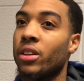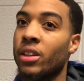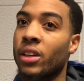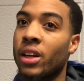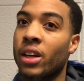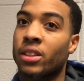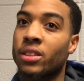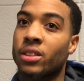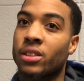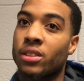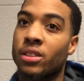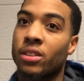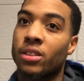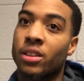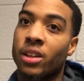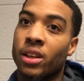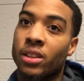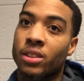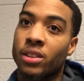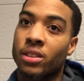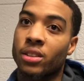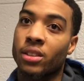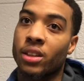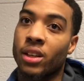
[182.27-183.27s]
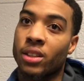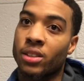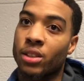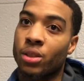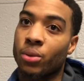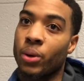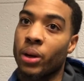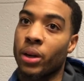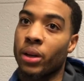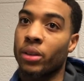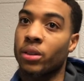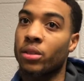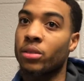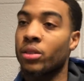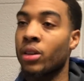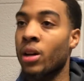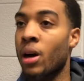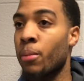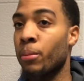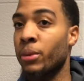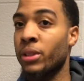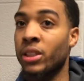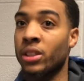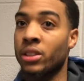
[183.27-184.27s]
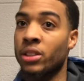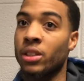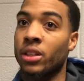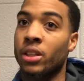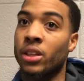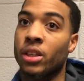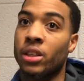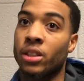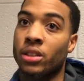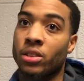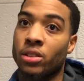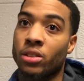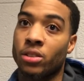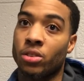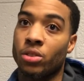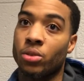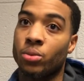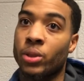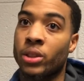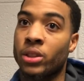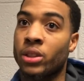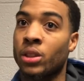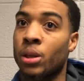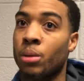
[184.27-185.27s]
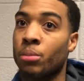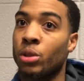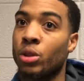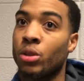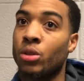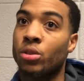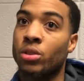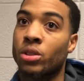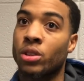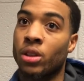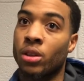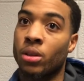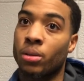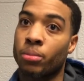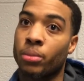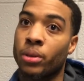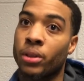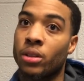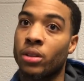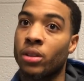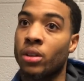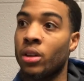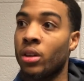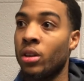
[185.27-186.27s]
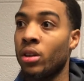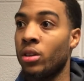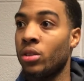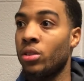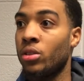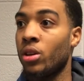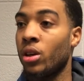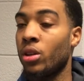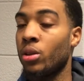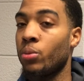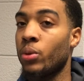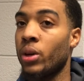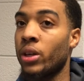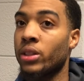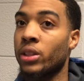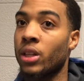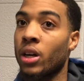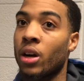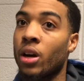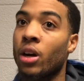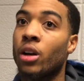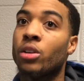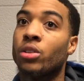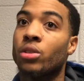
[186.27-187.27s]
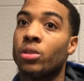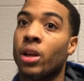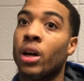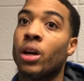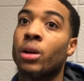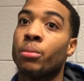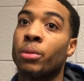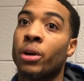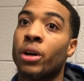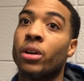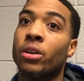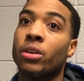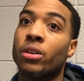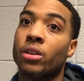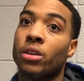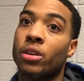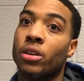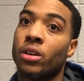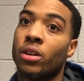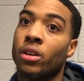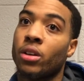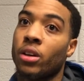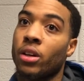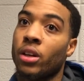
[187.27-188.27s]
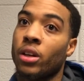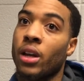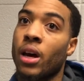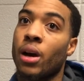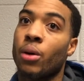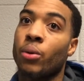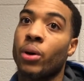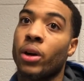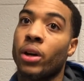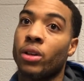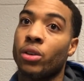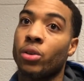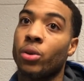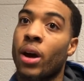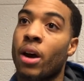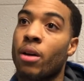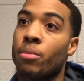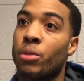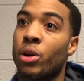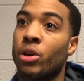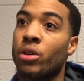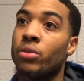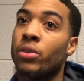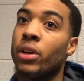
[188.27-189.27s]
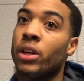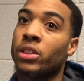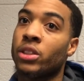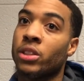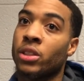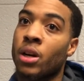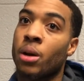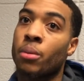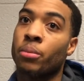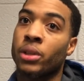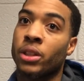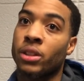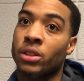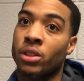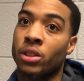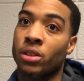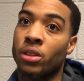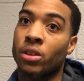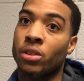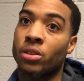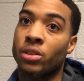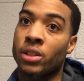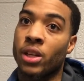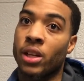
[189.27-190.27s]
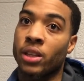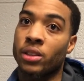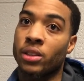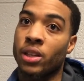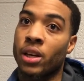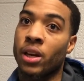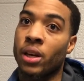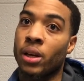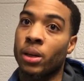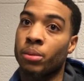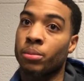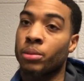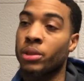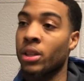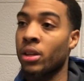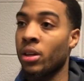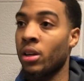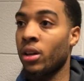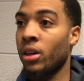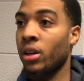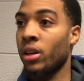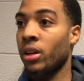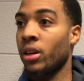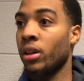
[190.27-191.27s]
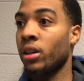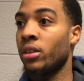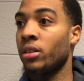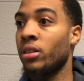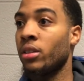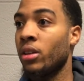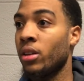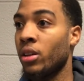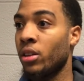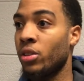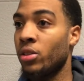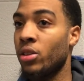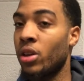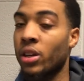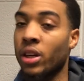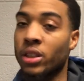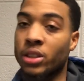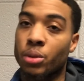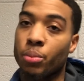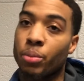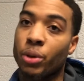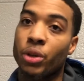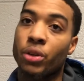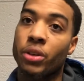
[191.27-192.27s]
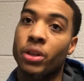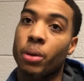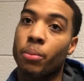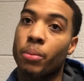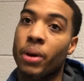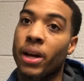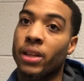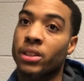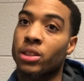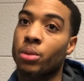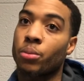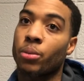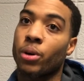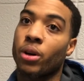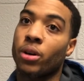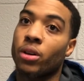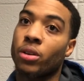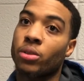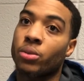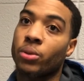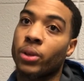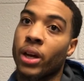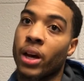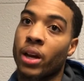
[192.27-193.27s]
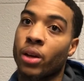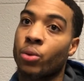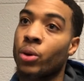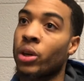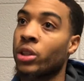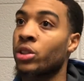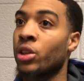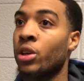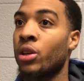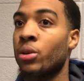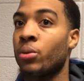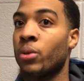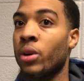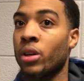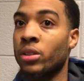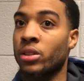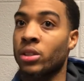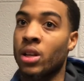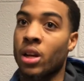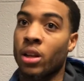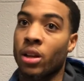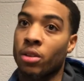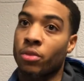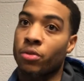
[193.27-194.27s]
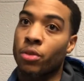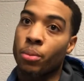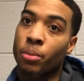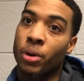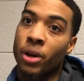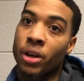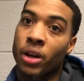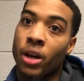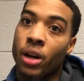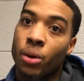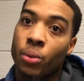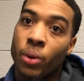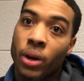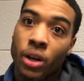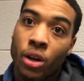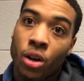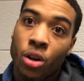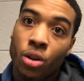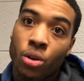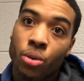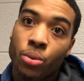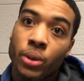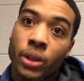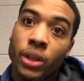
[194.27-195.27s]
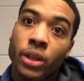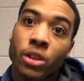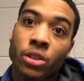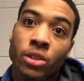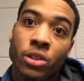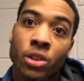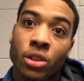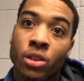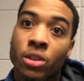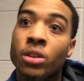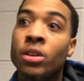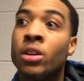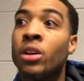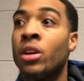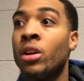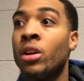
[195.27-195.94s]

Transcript: And that's the way competition is. You win some, you lose some. But, you know, the ones that hurt, you let them hurt. And that way you have motivation coming into those next games. And, you know, that's the beauty of basketball. We got quick turnarounds. Not like football, you got to wait a whole week or so.